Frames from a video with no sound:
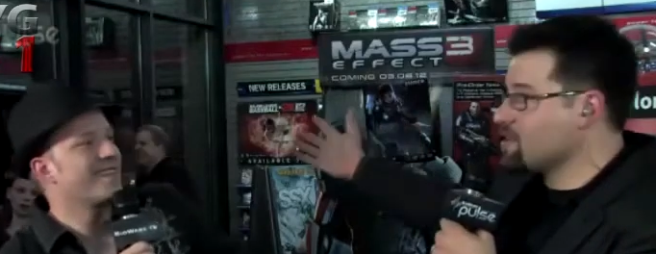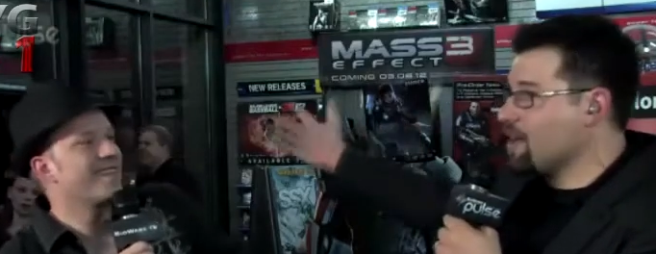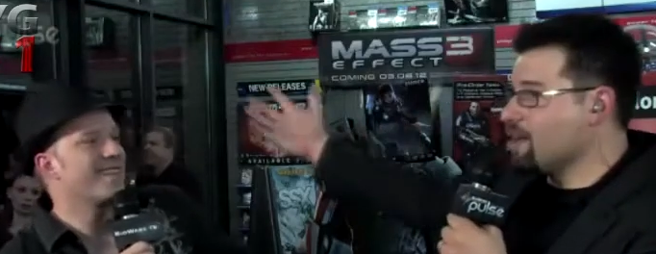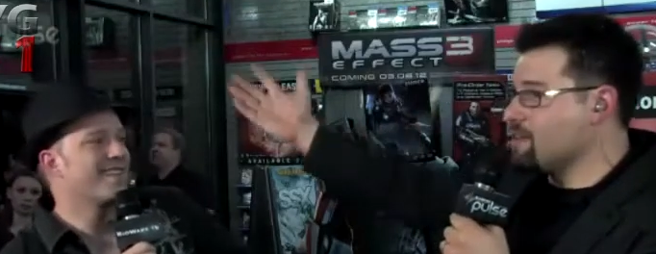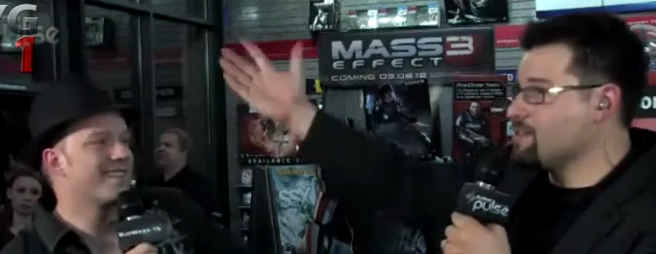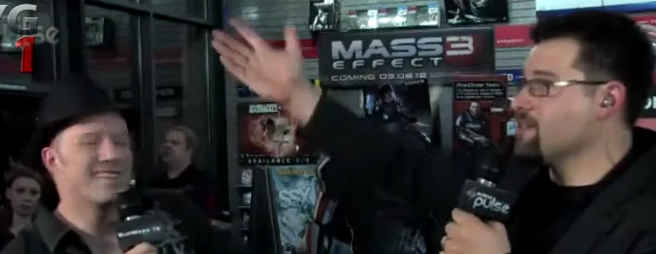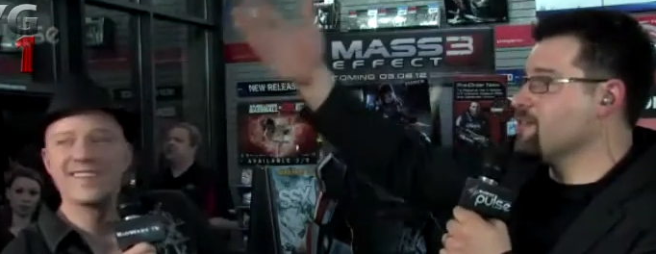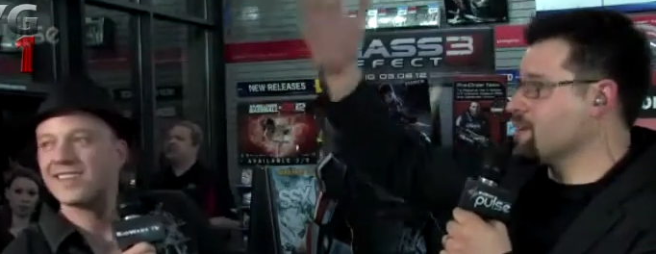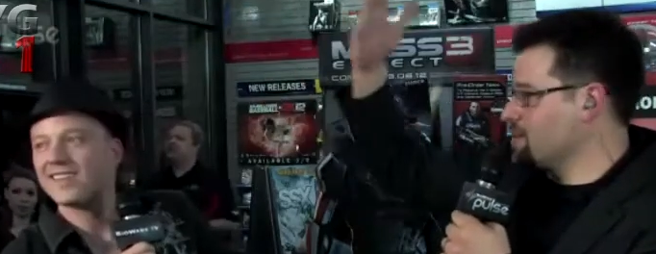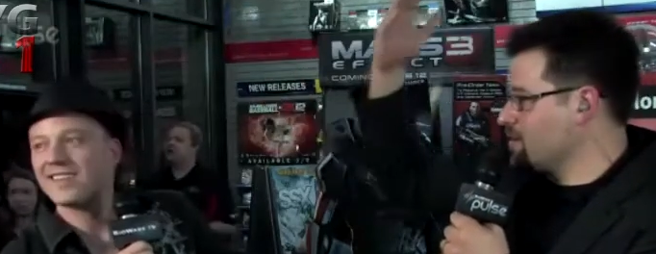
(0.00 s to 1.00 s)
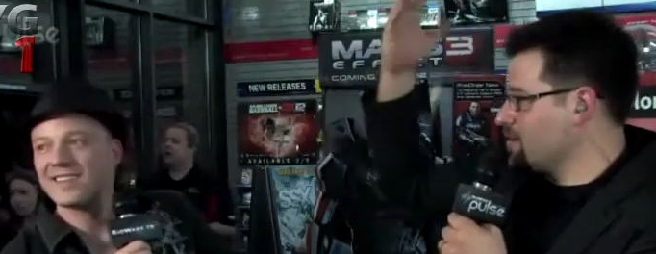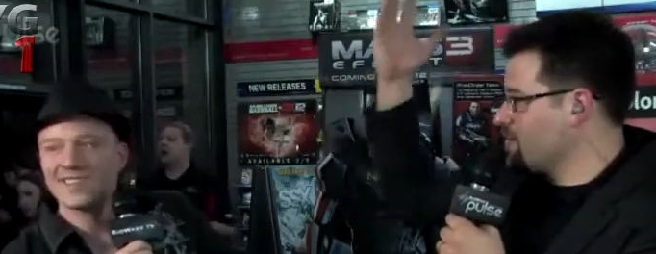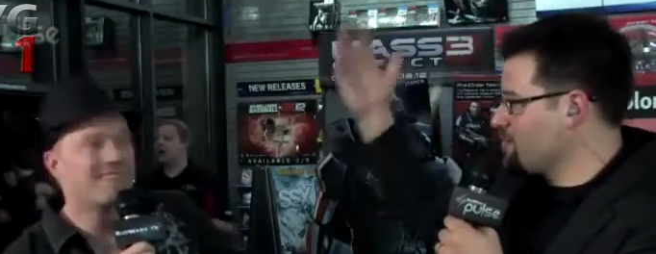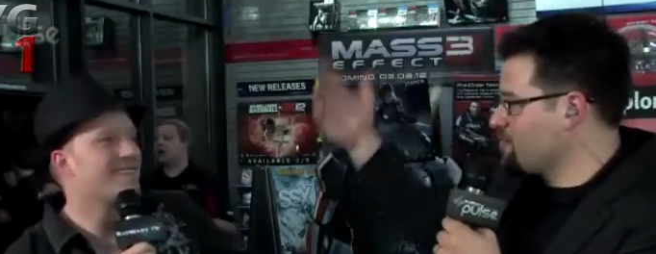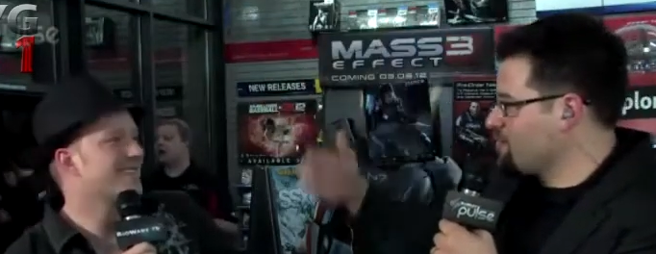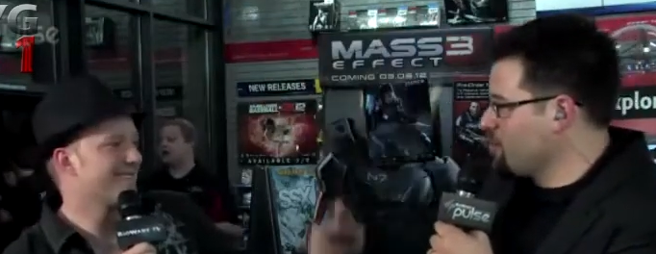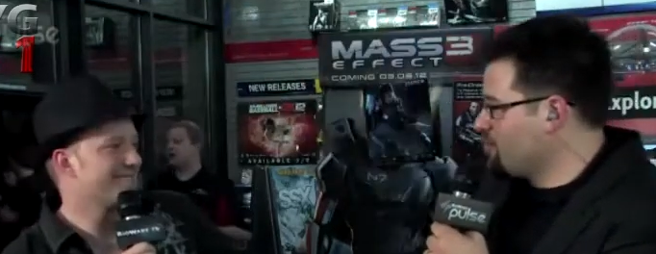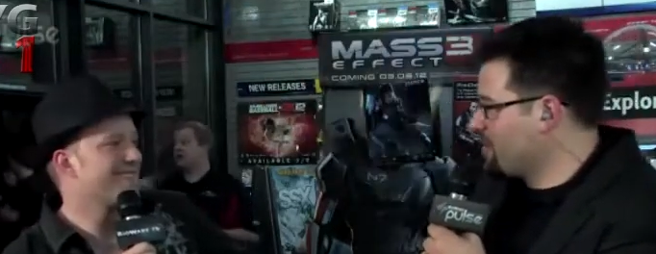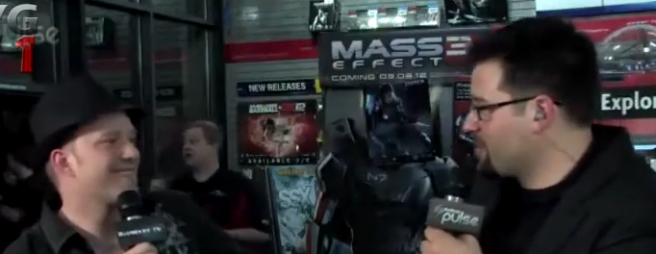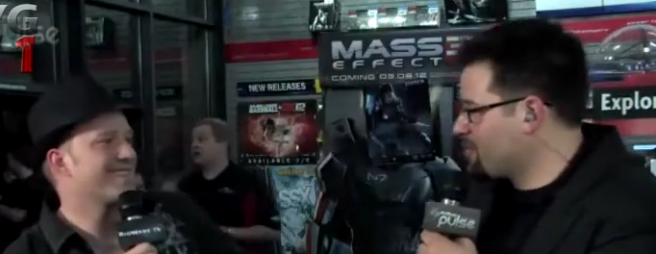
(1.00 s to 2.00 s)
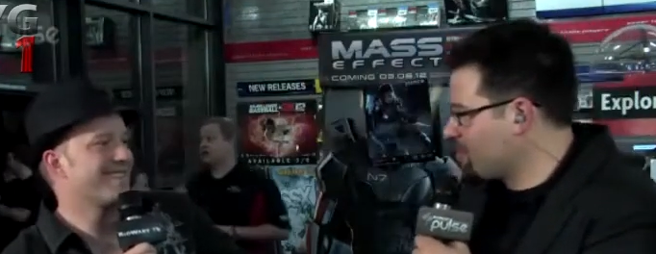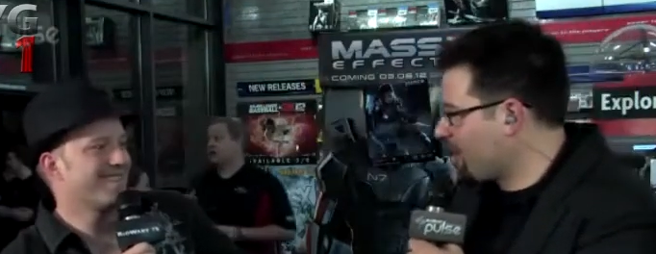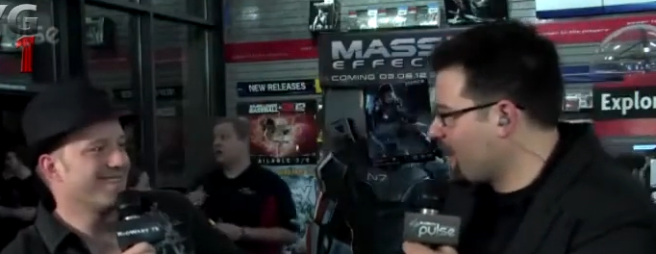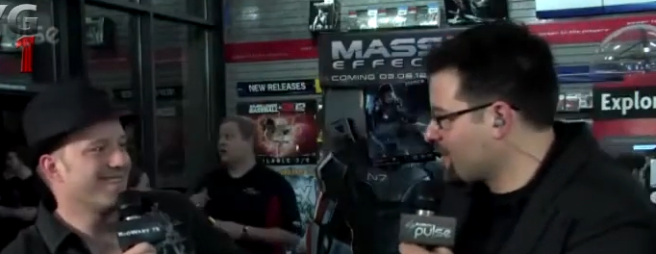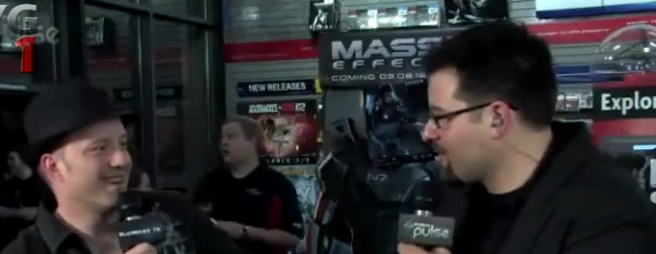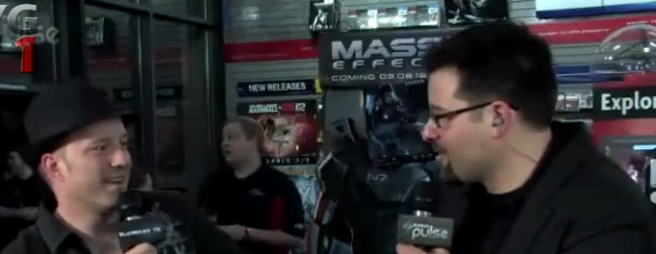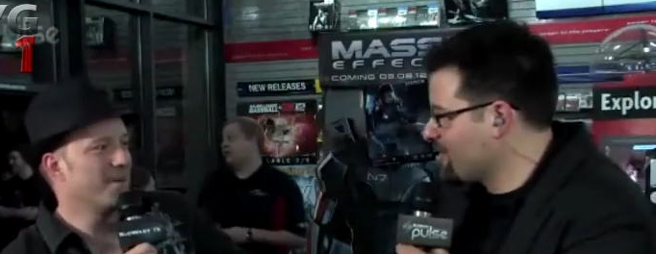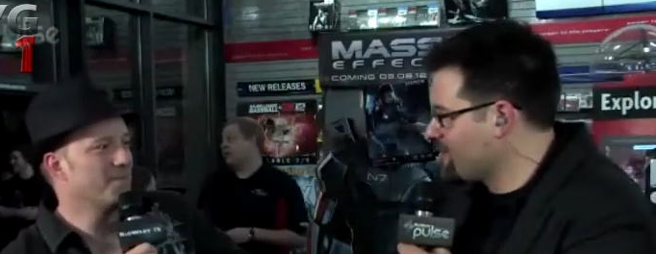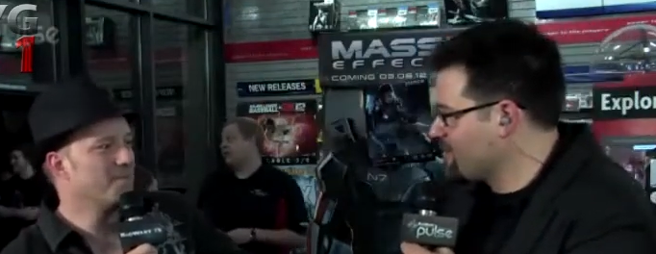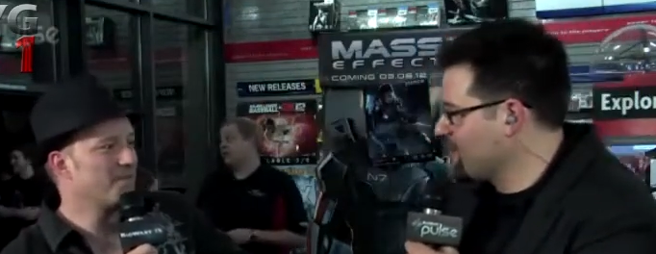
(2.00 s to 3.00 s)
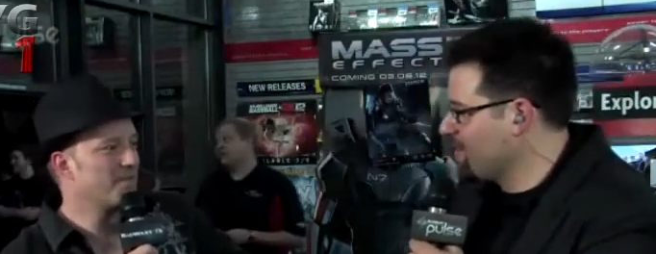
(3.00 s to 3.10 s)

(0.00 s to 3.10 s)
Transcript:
Speaker 1: the line going, looping the block yeah, here.